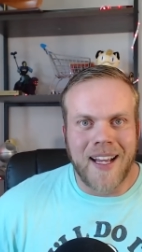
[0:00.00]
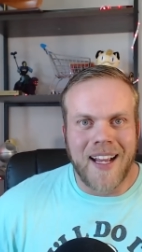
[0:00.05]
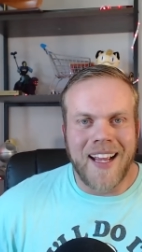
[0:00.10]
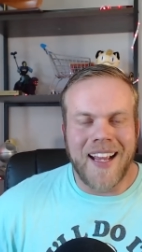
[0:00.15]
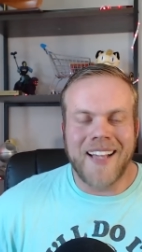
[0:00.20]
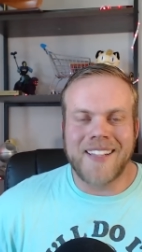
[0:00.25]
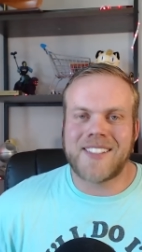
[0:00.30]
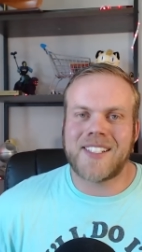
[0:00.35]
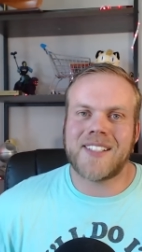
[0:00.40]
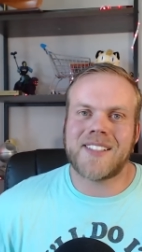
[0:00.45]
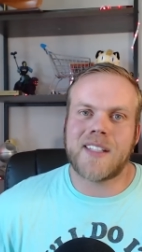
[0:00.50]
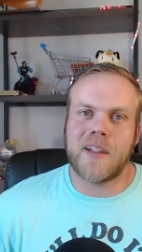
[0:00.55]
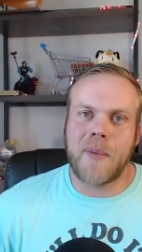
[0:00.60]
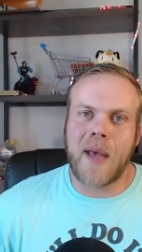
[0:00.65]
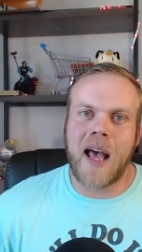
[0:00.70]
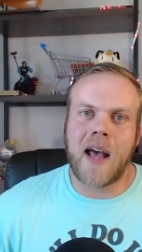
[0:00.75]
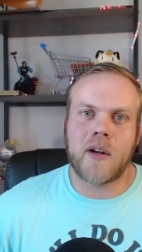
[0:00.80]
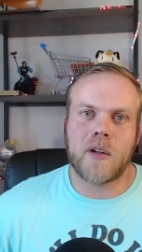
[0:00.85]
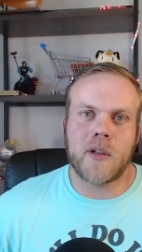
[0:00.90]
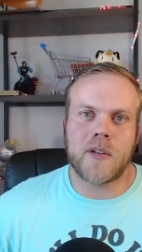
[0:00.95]
It's just a
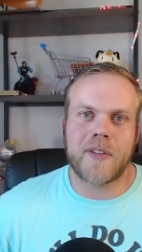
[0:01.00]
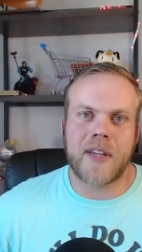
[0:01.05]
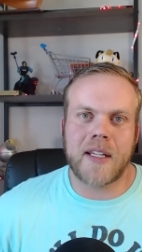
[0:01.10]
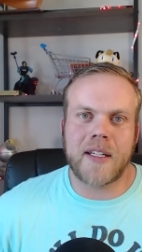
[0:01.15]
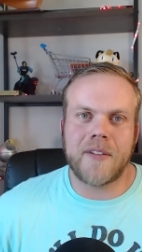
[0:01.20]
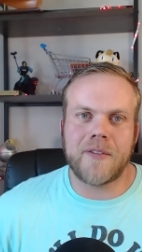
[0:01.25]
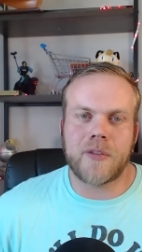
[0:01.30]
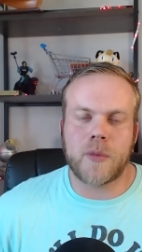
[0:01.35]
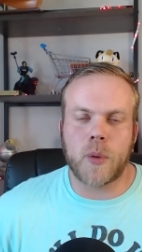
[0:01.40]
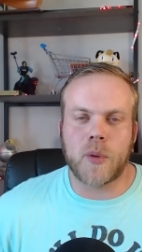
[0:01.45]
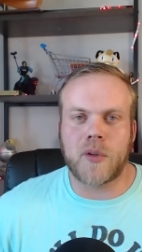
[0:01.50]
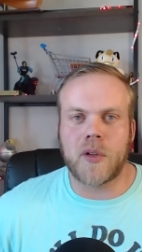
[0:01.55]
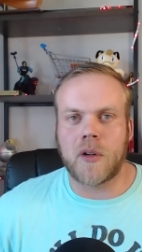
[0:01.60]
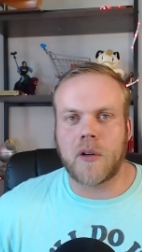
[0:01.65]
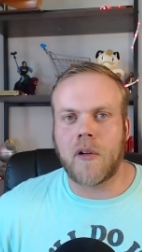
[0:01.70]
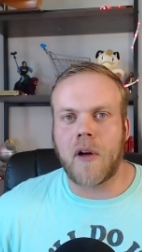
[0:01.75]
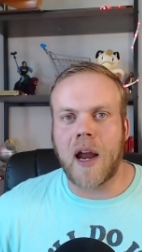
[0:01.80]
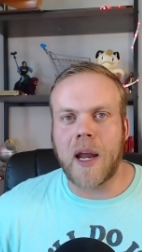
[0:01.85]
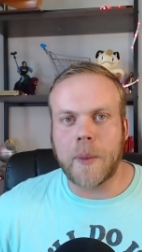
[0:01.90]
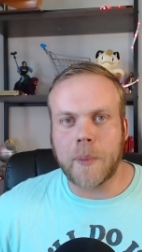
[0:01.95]
matter of getting through to the
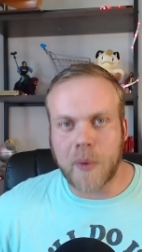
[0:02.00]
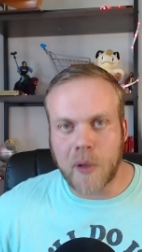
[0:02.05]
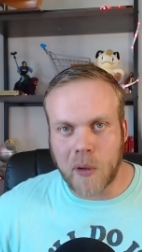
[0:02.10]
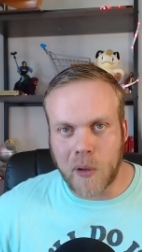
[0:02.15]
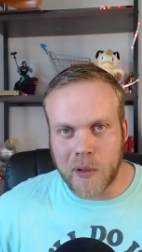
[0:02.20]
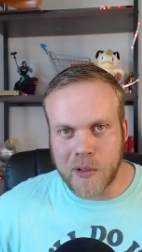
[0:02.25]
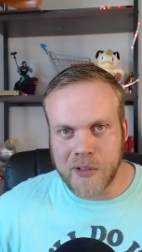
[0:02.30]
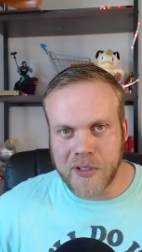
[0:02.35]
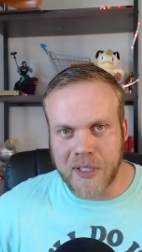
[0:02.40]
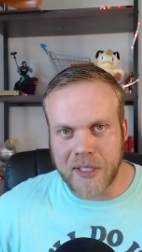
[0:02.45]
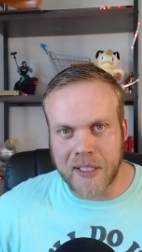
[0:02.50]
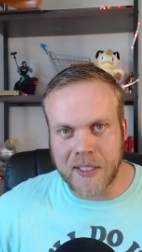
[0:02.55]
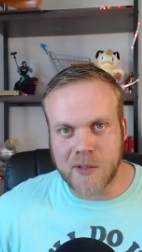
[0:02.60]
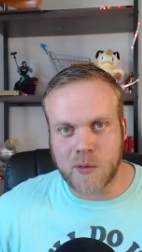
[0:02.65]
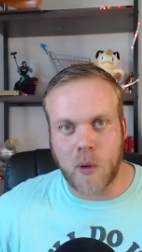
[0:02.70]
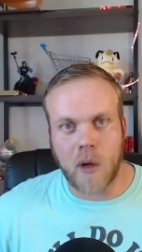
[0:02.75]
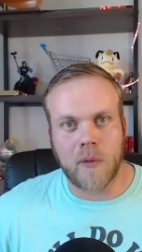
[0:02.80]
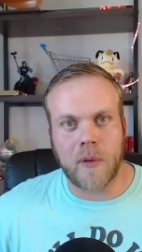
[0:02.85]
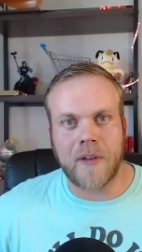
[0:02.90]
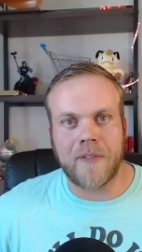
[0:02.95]
right person is
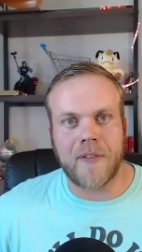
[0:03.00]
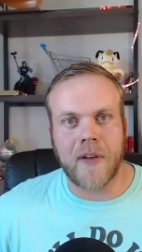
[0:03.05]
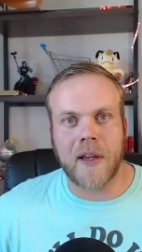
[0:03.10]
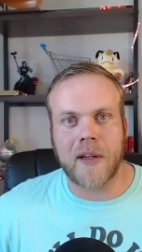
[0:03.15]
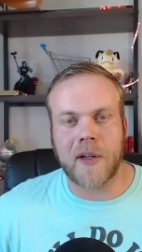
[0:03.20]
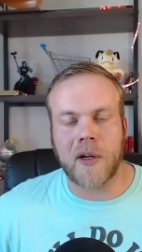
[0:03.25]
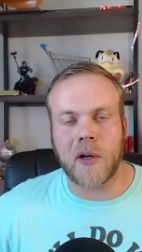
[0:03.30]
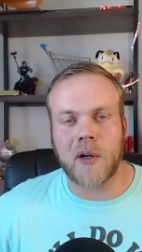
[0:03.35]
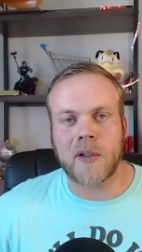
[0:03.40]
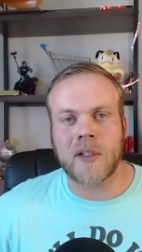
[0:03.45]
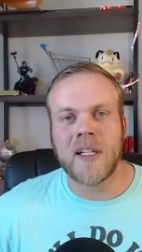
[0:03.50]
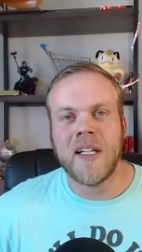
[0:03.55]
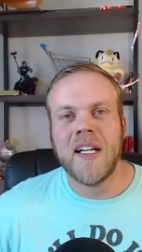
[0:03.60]
what we figured.